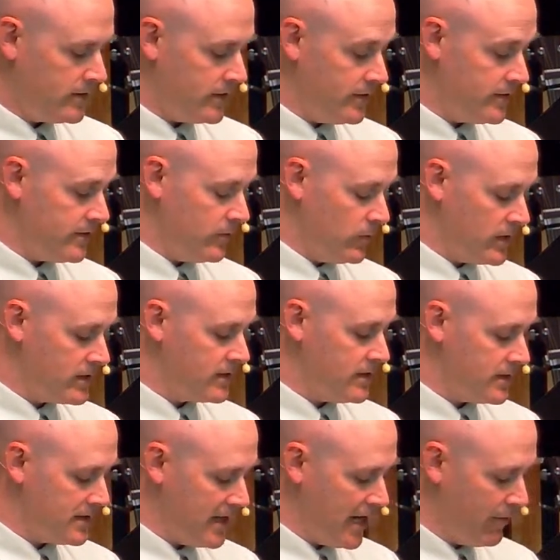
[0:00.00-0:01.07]
Since it
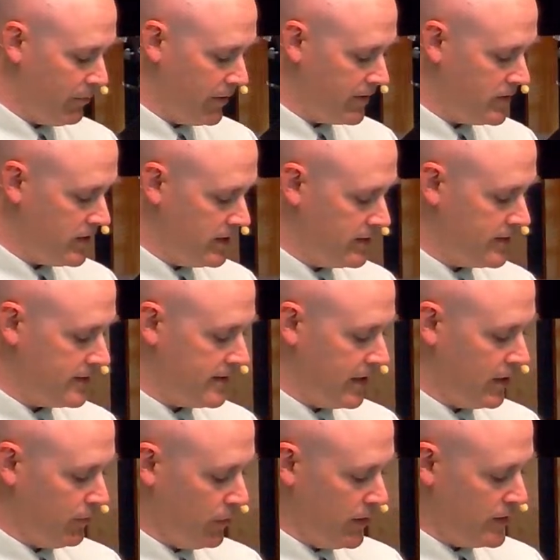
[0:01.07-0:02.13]
was the Sabbath, Jesus'
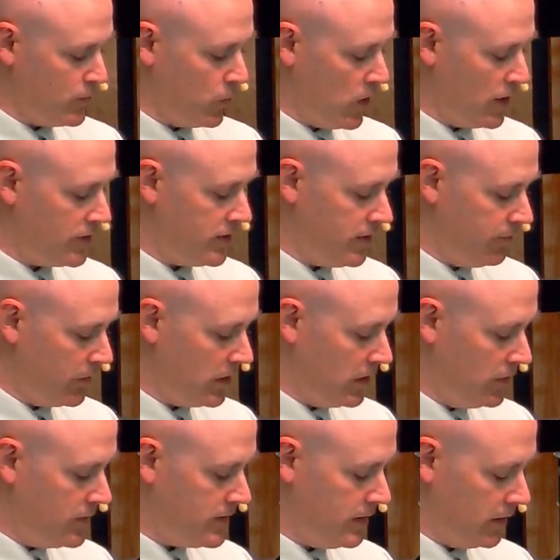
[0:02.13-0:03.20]
enemies watched him
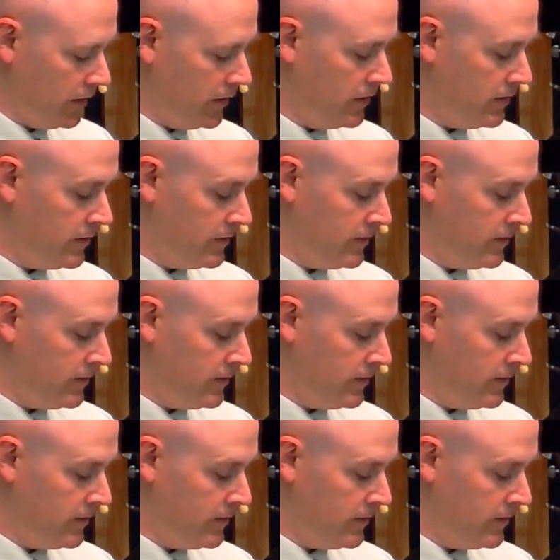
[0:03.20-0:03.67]
closely.